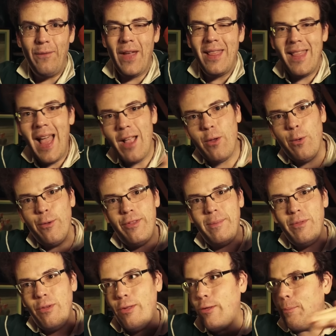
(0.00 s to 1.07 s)
and that caused him
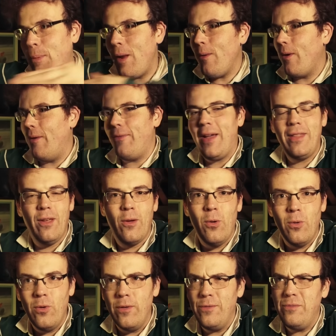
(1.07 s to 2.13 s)
to spear off at the
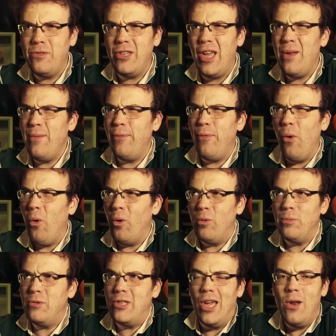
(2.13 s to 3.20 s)
corner of turn four
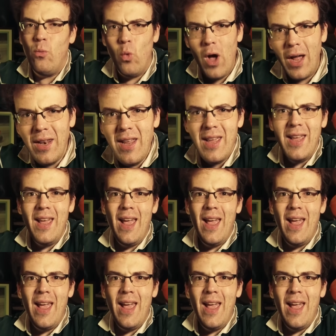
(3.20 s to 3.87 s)
or turn one,